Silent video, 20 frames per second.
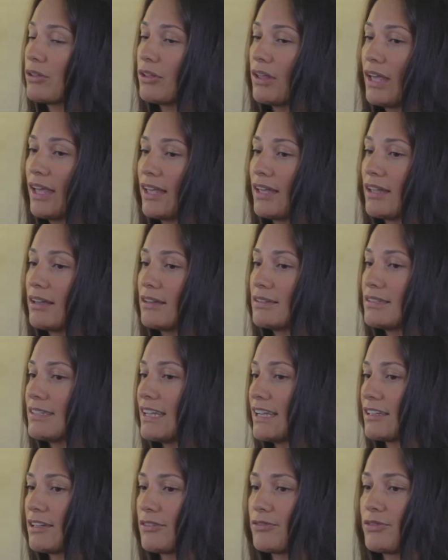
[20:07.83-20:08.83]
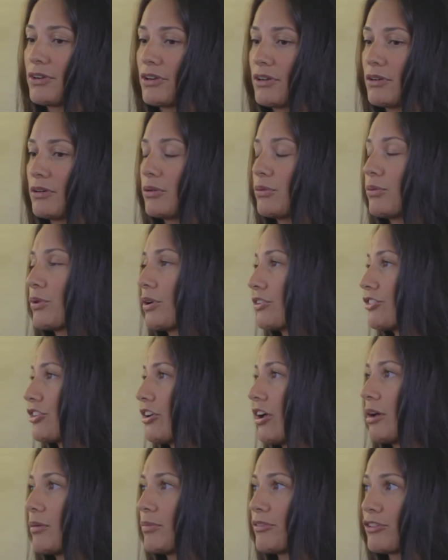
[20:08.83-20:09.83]
and take different
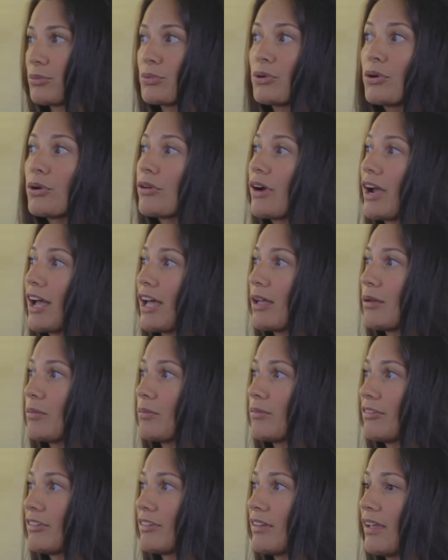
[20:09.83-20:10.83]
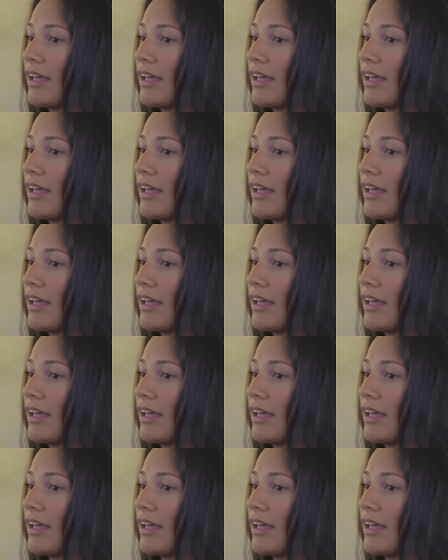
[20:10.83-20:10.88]
workshops or programs,